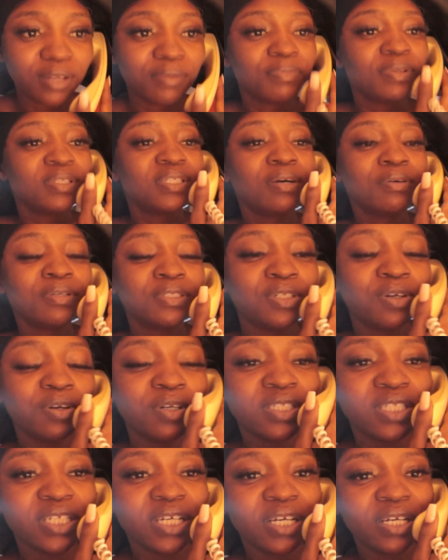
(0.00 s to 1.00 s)
Please, I want to
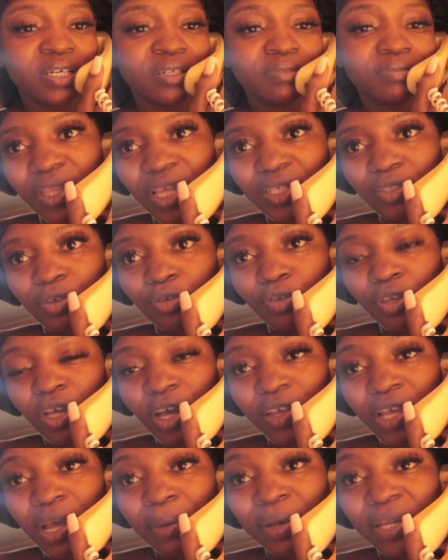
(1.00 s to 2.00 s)
order. That's all you
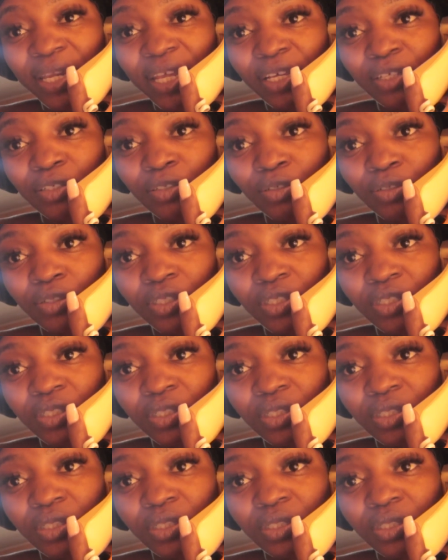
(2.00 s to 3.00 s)
have. Yam and egg sauce.
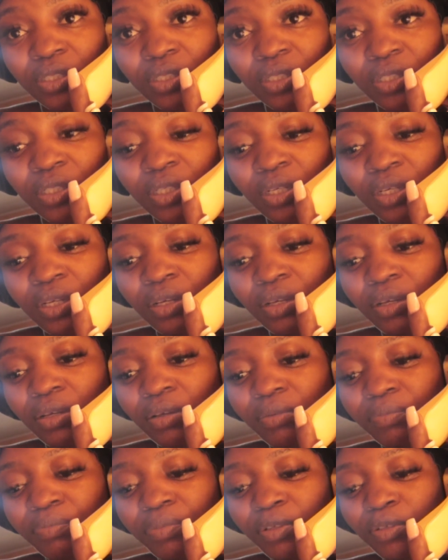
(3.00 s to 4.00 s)

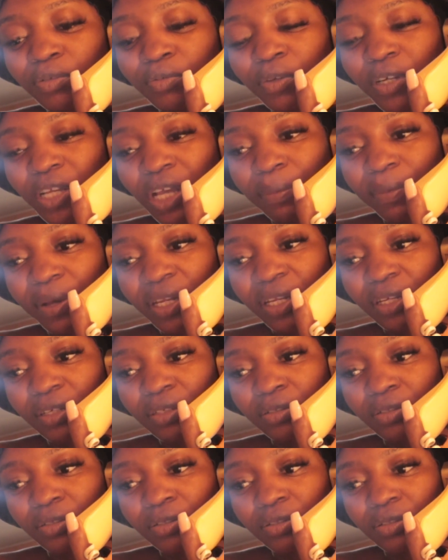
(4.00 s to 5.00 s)
Please, you want yam and egg
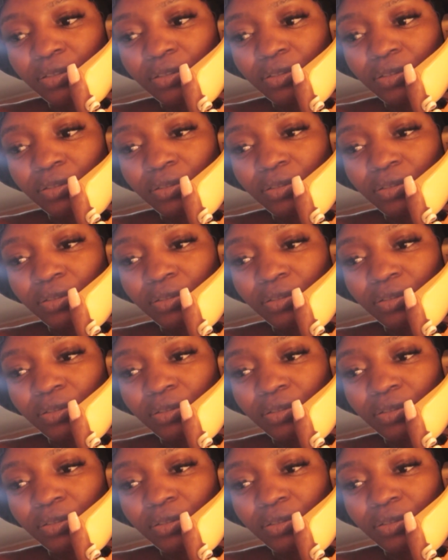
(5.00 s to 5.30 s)
sauce.